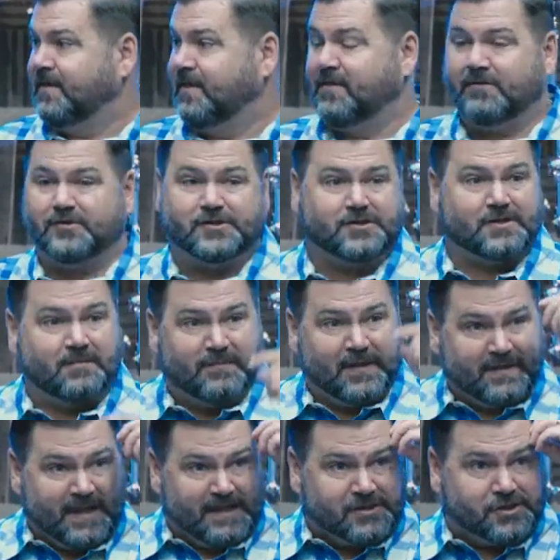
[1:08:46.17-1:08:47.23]
there's
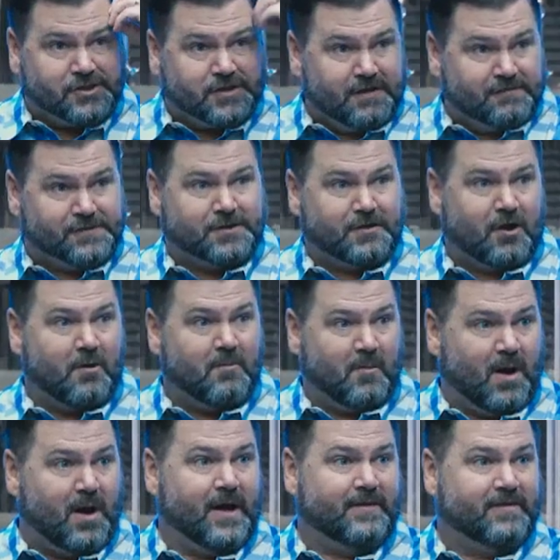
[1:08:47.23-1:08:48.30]
something that shifts in our
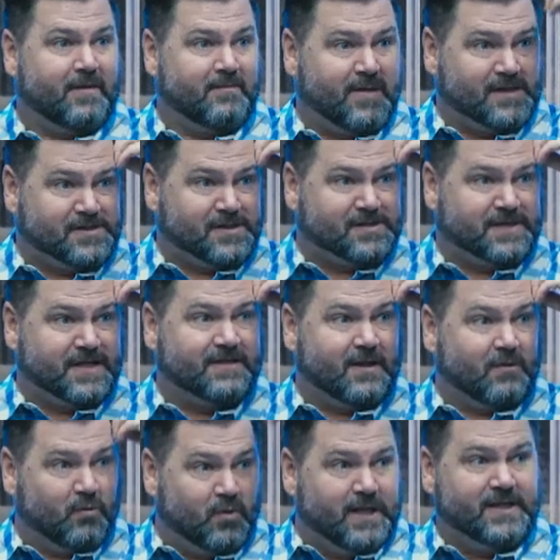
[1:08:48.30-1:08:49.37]
mind that makes us think
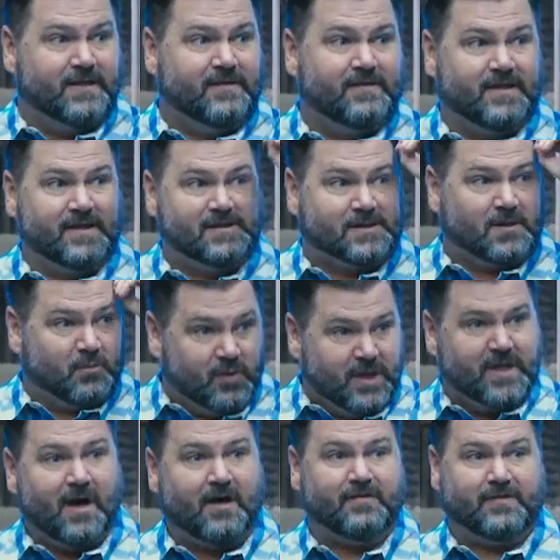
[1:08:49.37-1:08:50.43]
that we did this and we
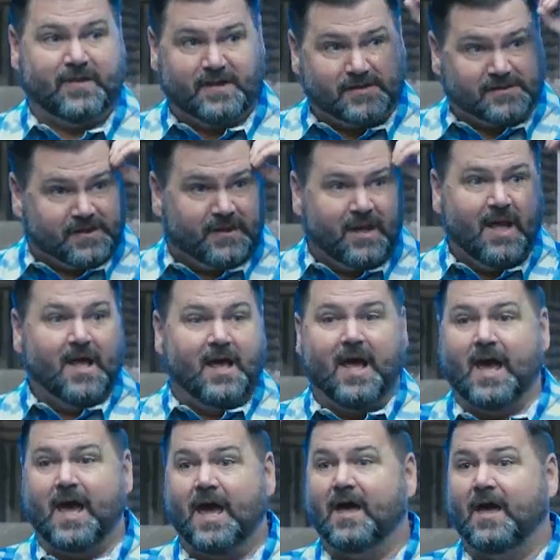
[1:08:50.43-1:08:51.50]
got this. And,
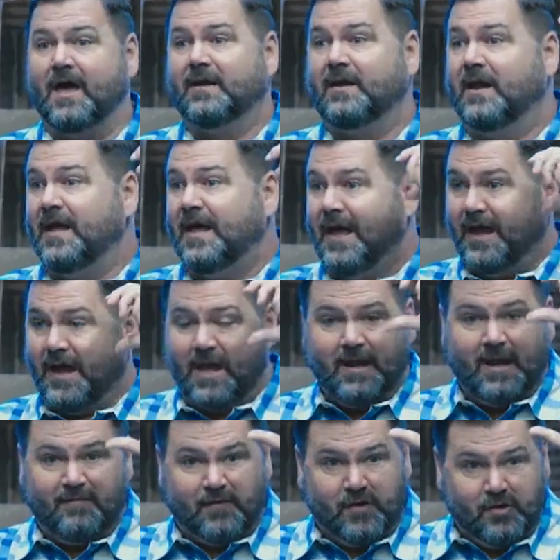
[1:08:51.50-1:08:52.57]
and, and
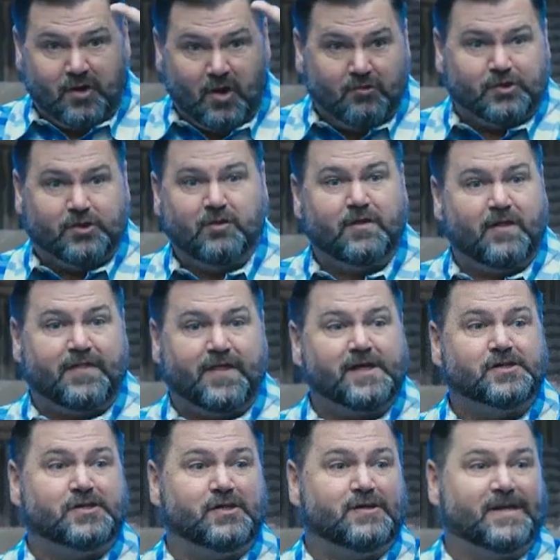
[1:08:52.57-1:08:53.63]
if you don't do the
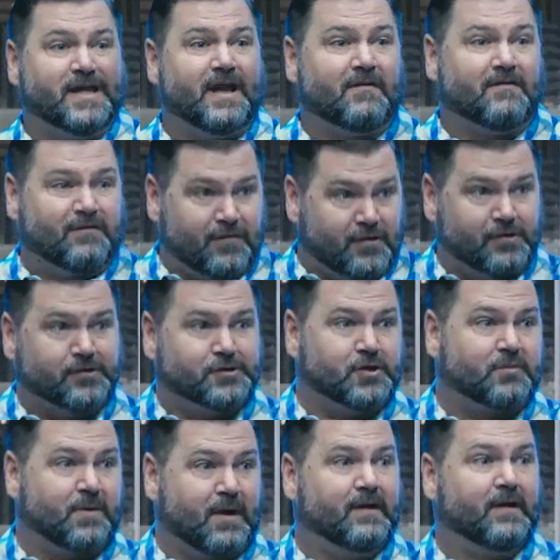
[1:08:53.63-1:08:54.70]
things you did at first, you'll
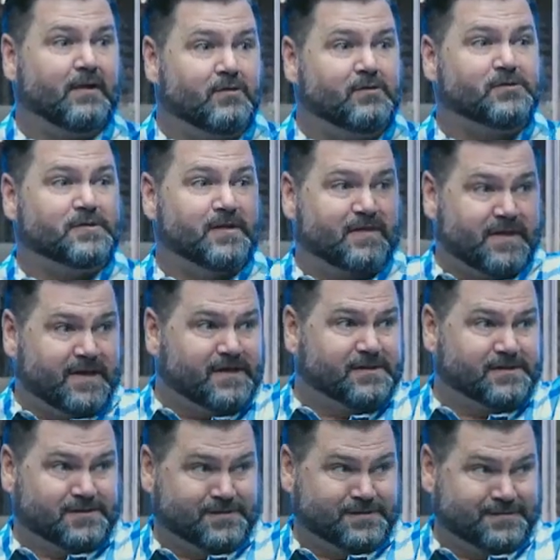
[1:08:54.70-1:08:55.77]
probably lose the
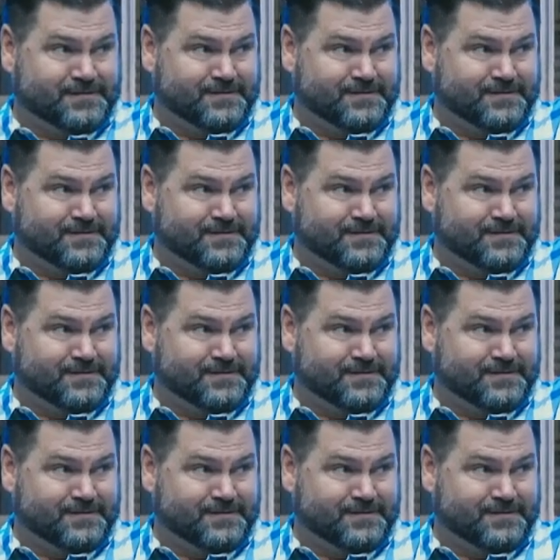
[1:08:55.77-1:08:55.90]
things.